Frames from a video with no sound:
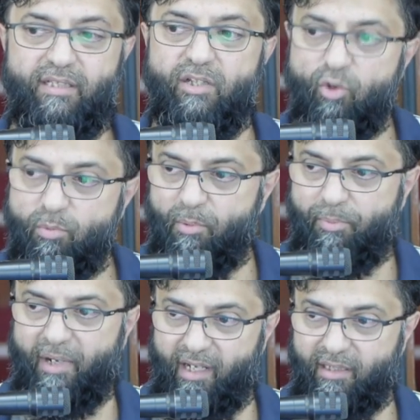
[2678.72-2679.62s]
the normal
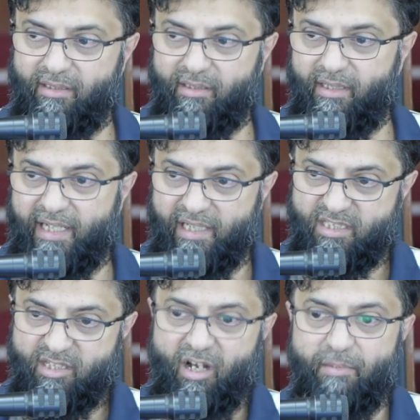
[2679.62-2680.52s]
prayer in
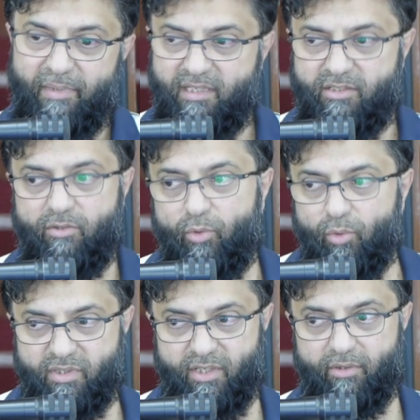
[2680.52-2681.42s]
its timings
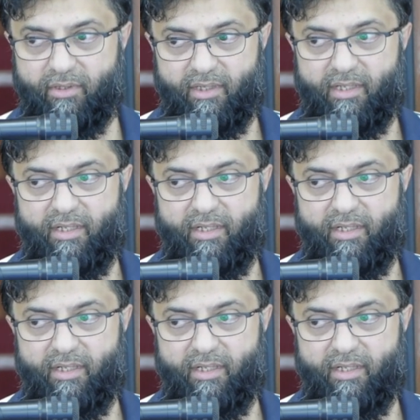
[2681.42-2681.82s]
also.